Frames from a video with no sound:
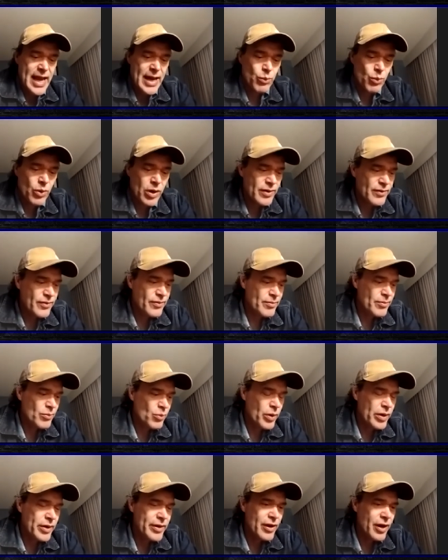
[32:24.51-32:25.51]
And one of
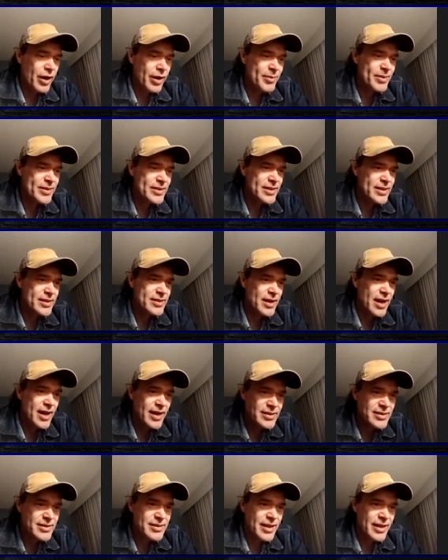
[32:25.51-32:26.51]
them, one of the armies is
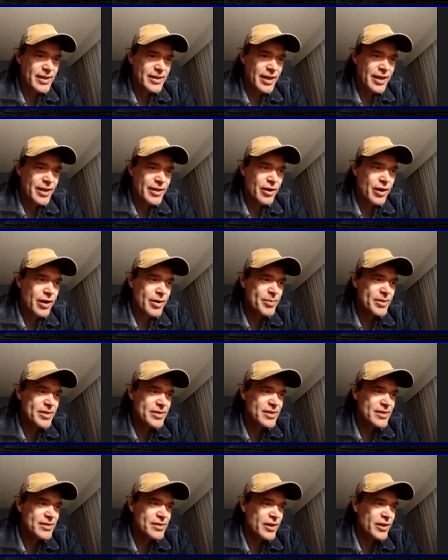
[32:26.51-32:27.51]
us, and the other
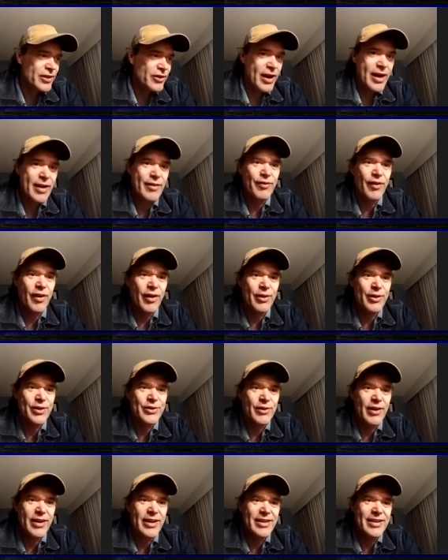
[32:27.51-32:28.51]
armies is our
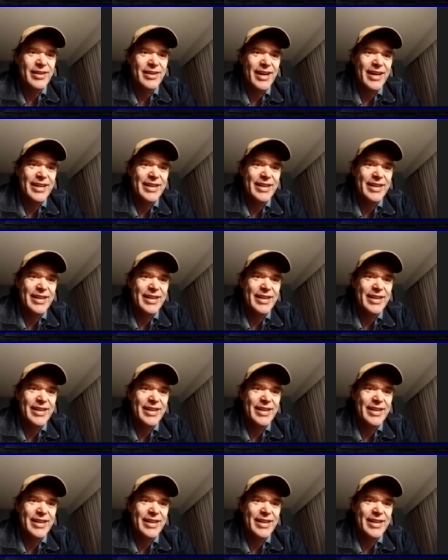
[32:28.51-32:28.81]
grandfathers, right?